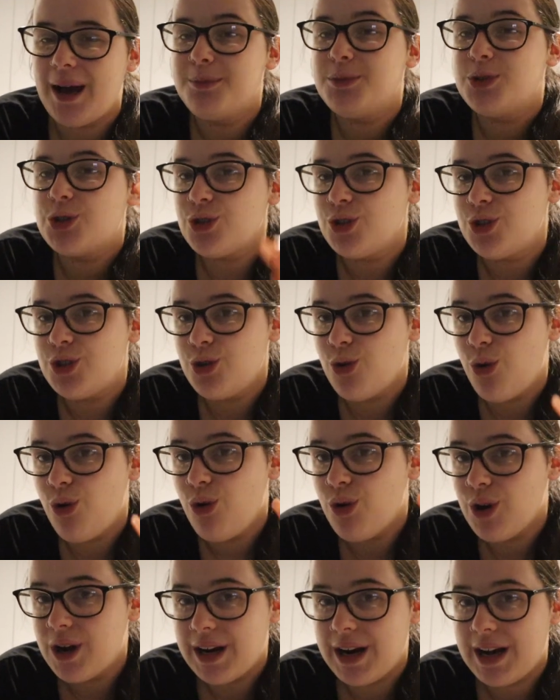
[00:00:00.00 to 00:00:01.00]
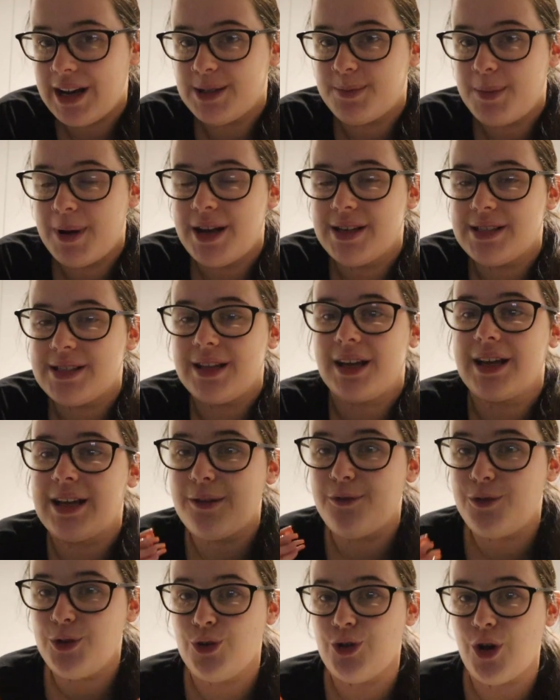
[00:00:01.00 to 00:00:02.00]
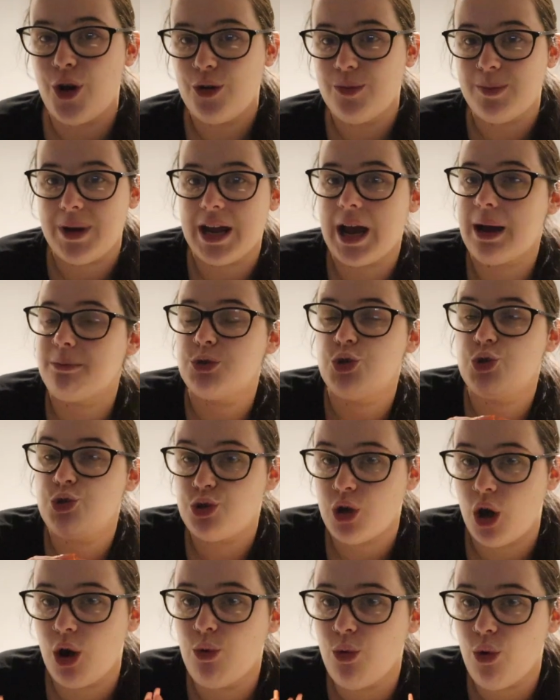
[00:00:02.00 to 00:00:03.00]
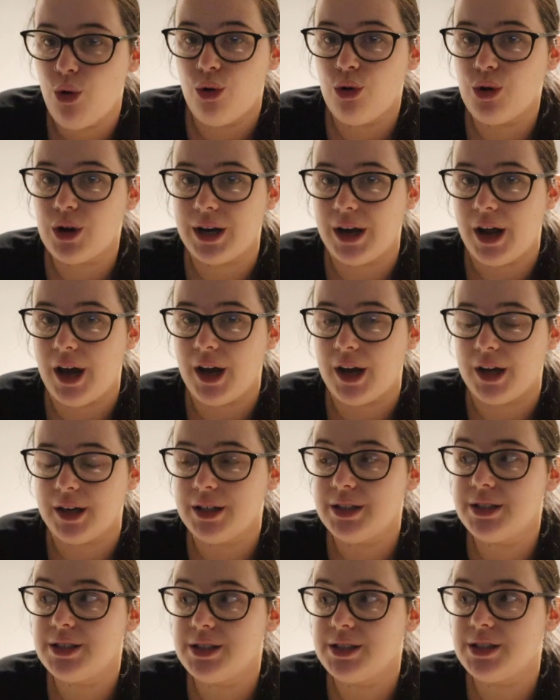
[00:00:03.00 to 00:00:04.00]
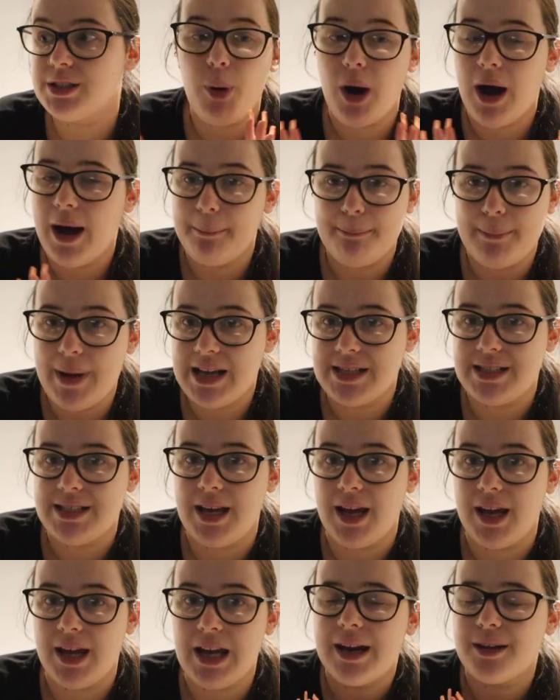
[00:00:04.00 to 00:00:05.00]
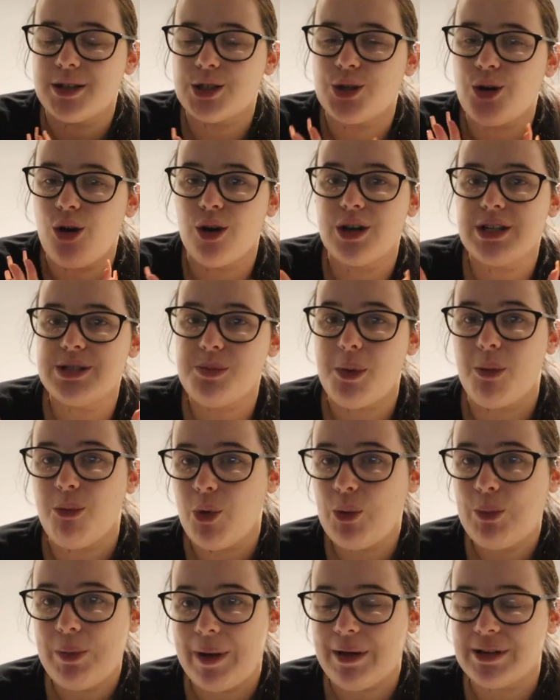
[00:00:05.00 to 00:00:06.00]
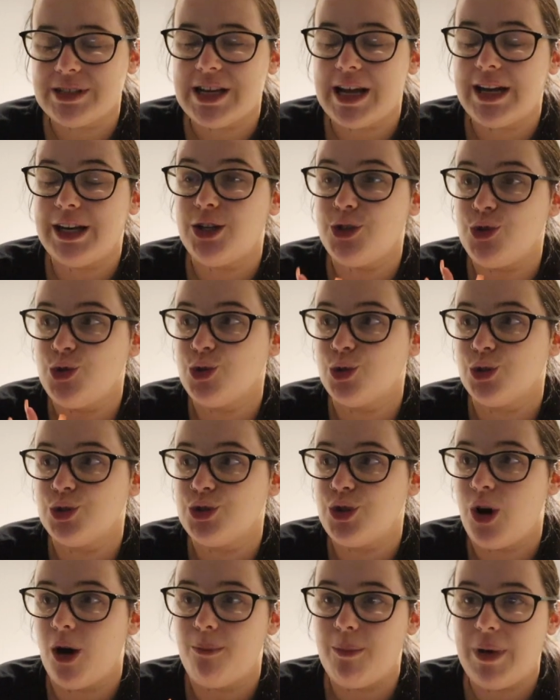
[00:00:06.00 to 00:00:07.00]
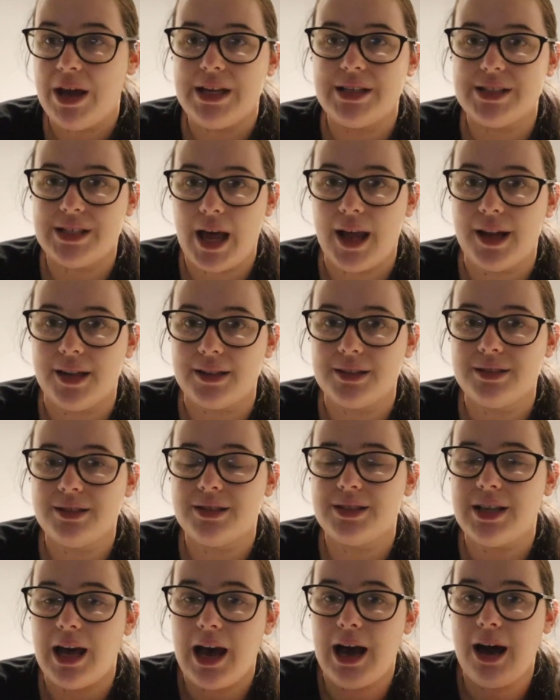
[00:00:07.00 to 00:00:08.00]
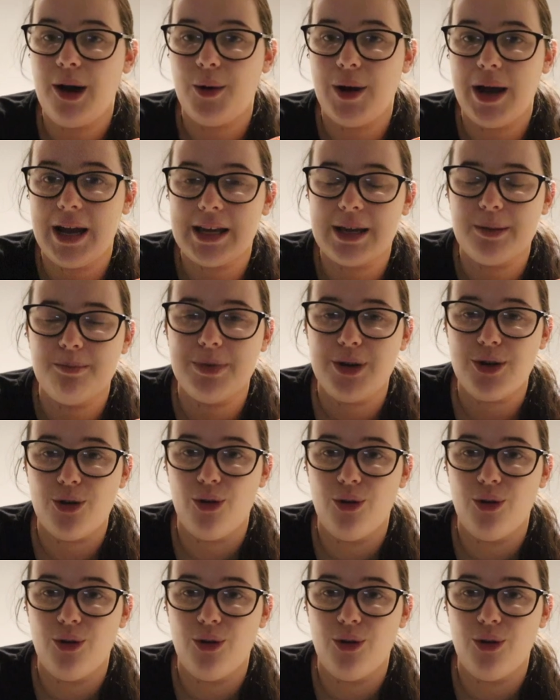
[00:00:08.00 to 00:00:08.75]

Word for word: I'm such an organised person. Like, if you know me, I'm so organised, but I'm messy. And I was talking to my mum about it and it does not make sense how I can be